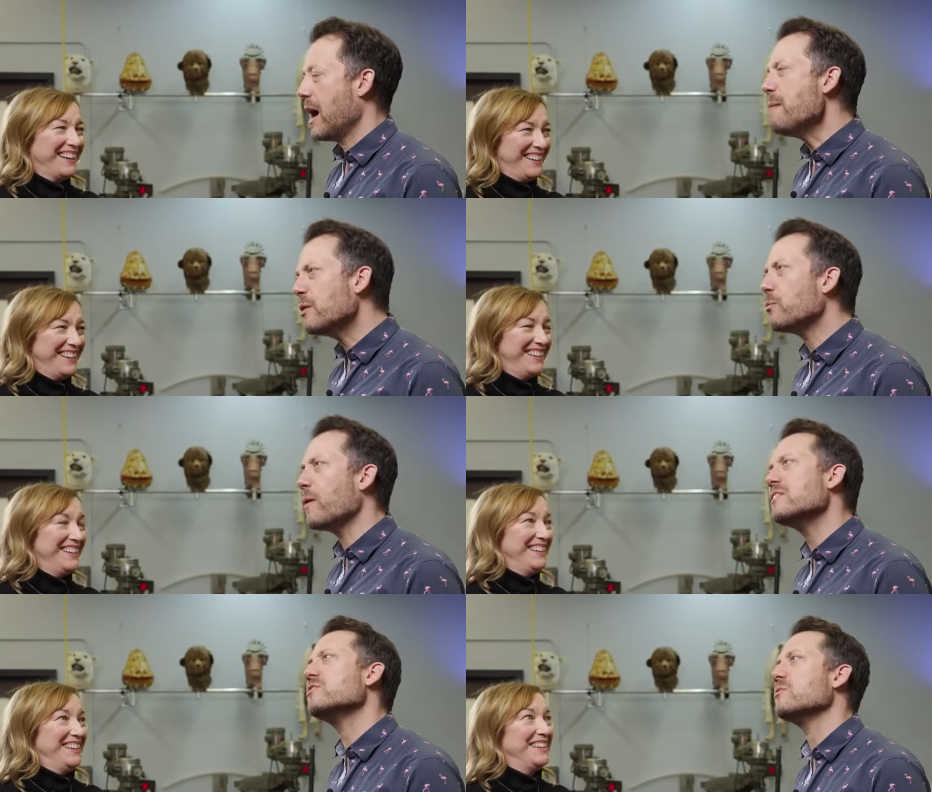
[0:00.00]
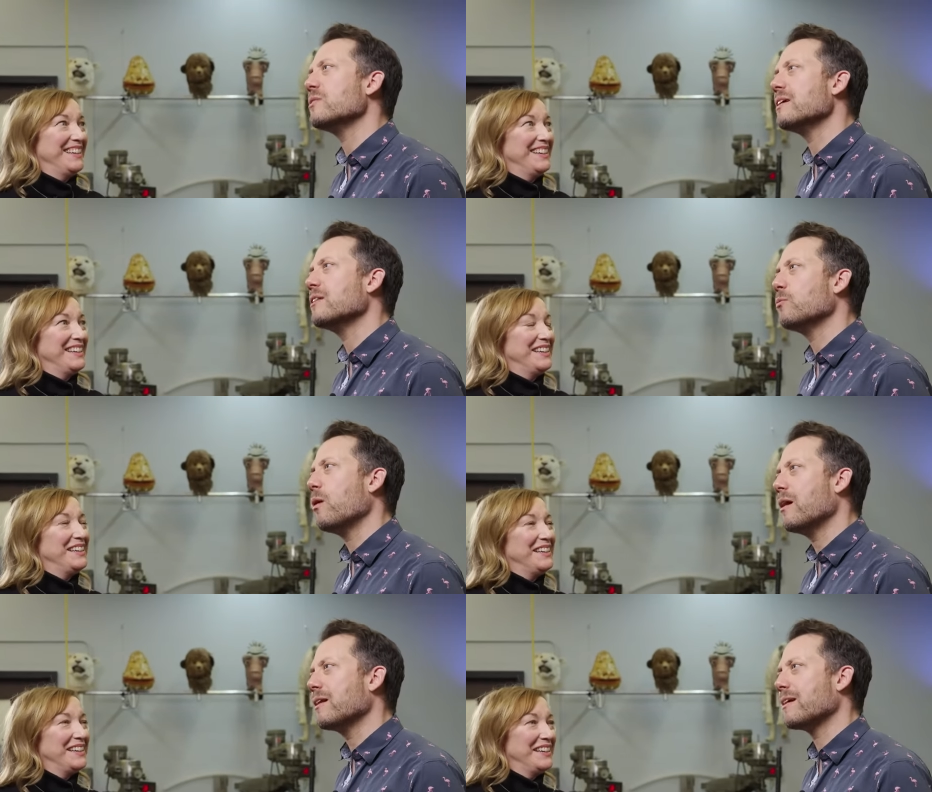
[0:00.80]
Speaker 1: I'm in a wetsuit in the
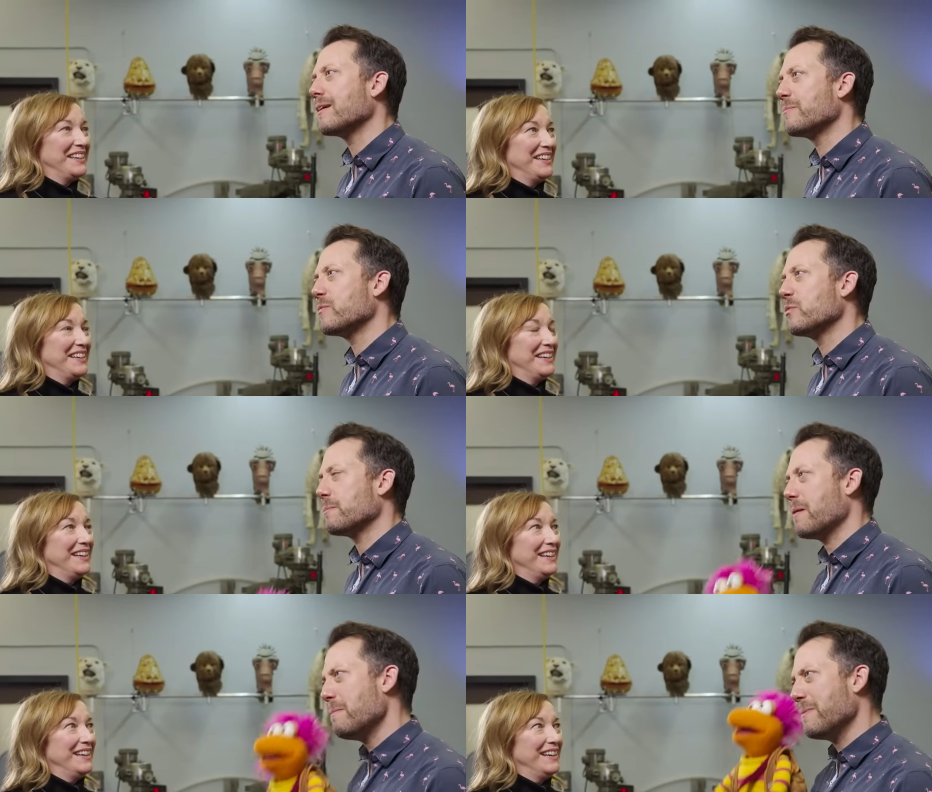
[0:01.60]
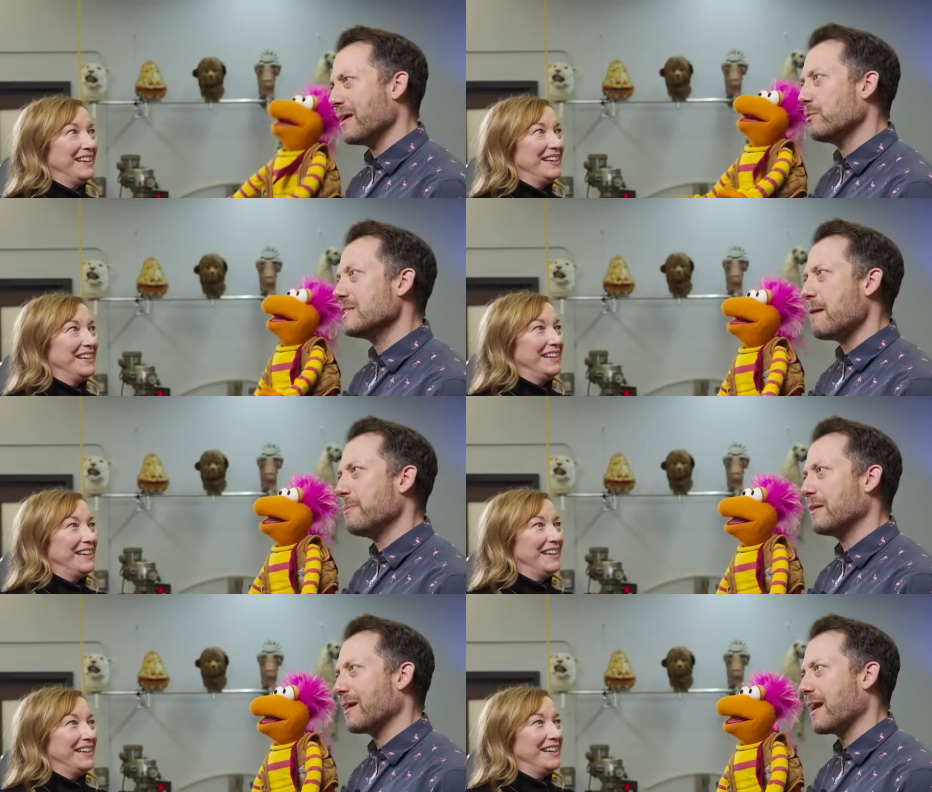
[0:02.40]
water with a puppet. What's
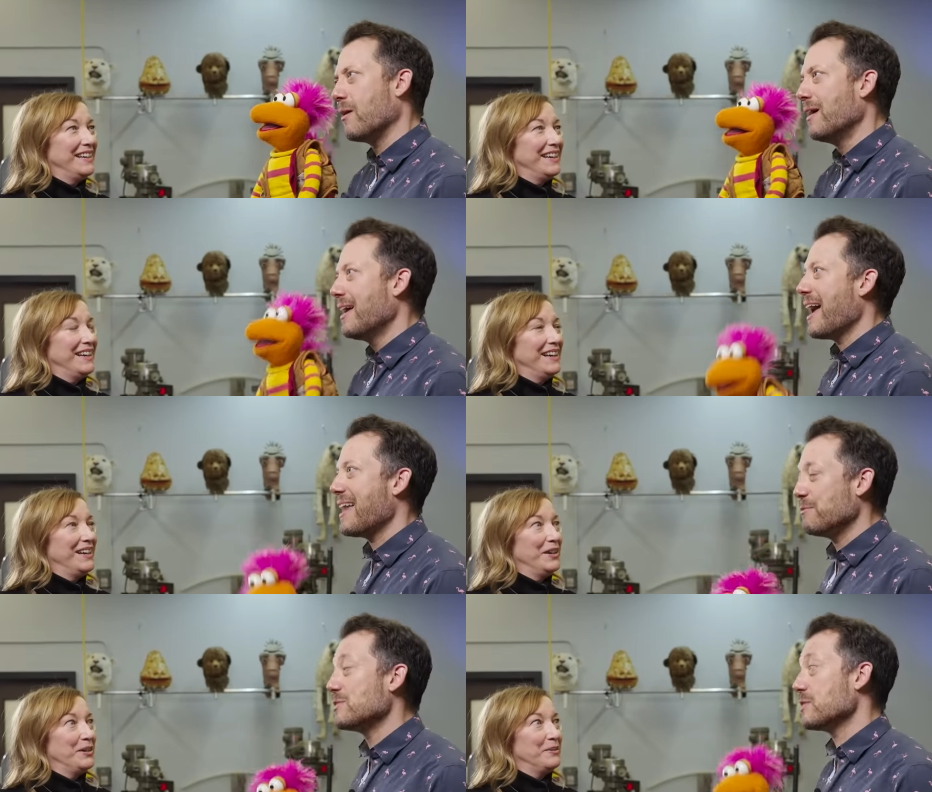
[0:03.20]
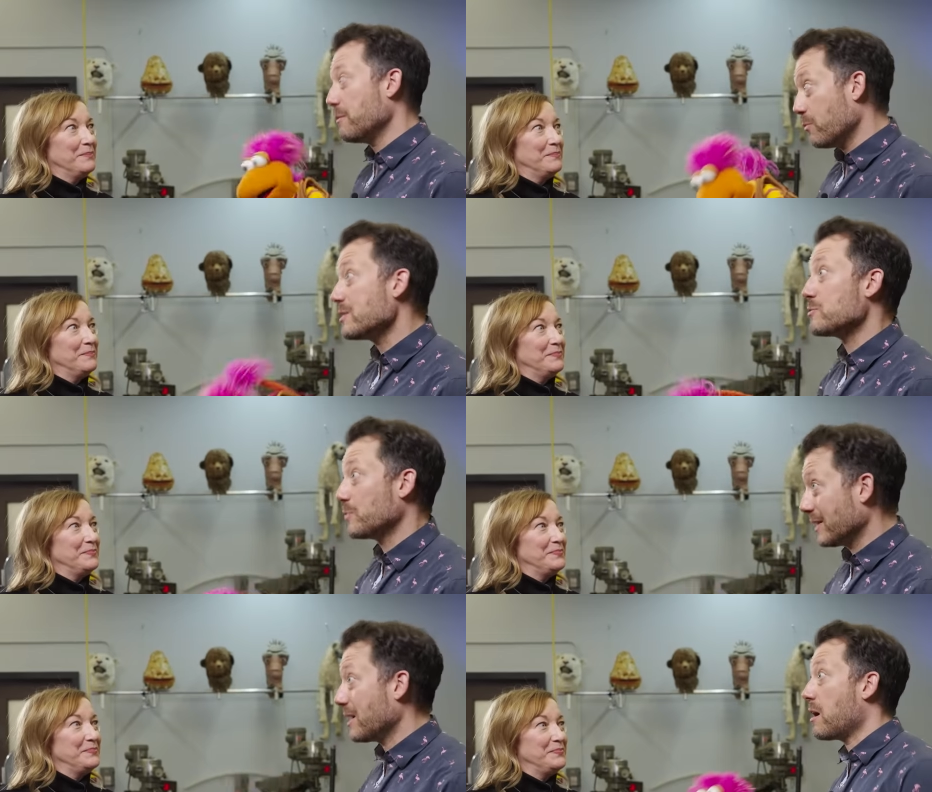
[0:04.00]
happening right now? And it was it was
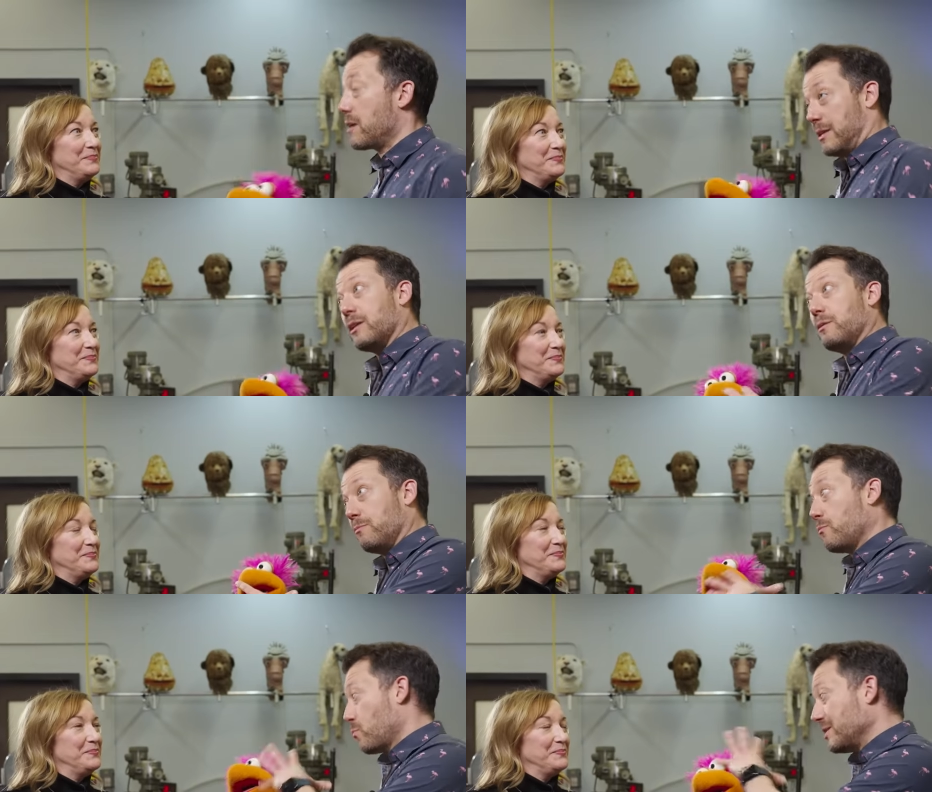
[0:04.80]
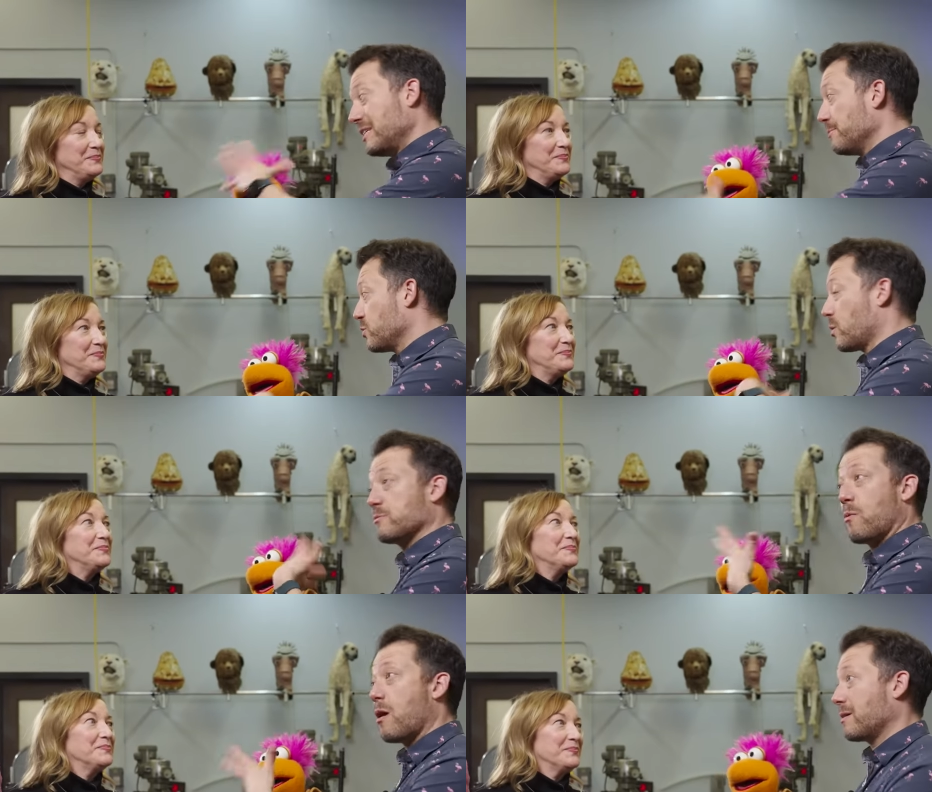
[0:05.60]
really hard. Once yeah. he
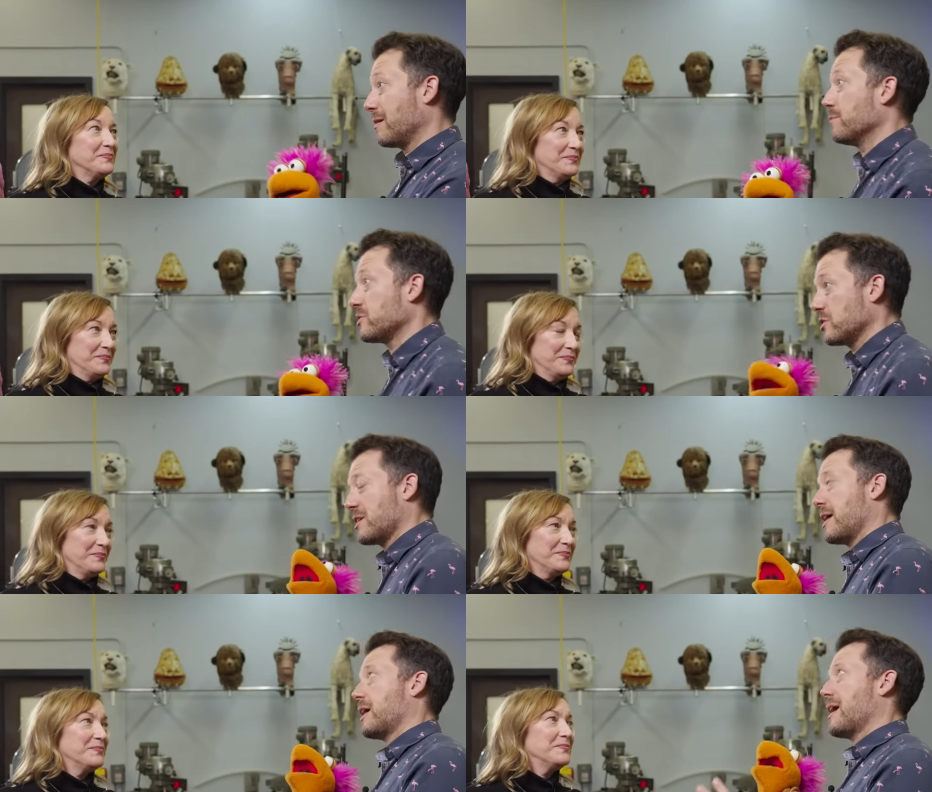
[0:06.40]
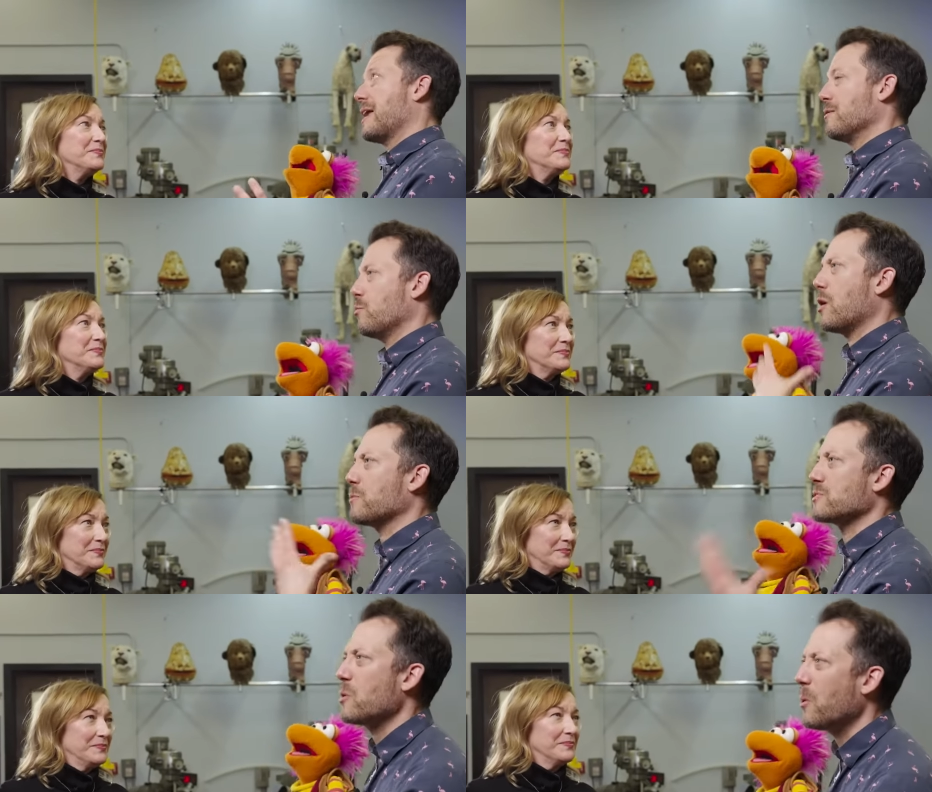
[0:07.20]
absorbed water, it was just like, and the water
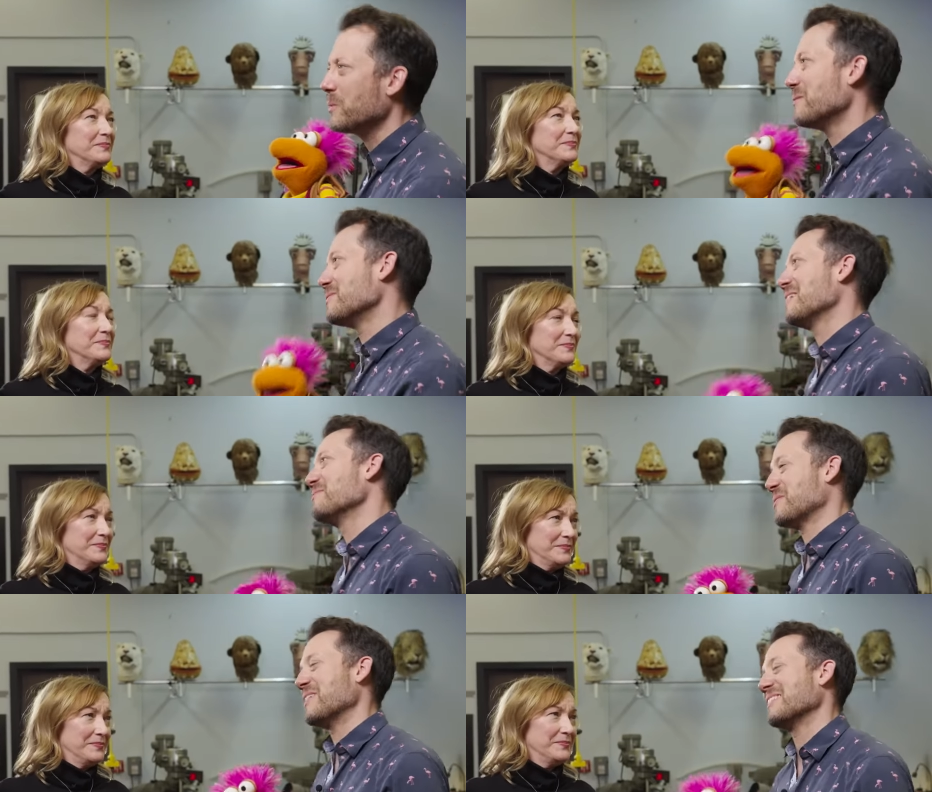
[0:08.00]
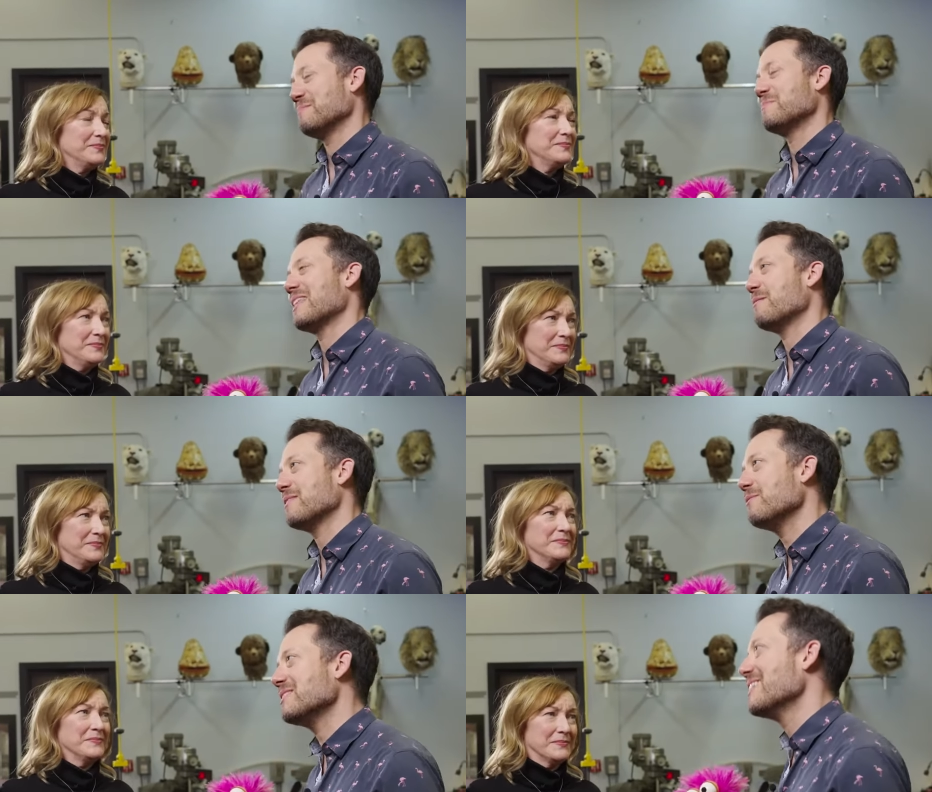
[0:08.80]
was cold. It was it was crazy. But that, that was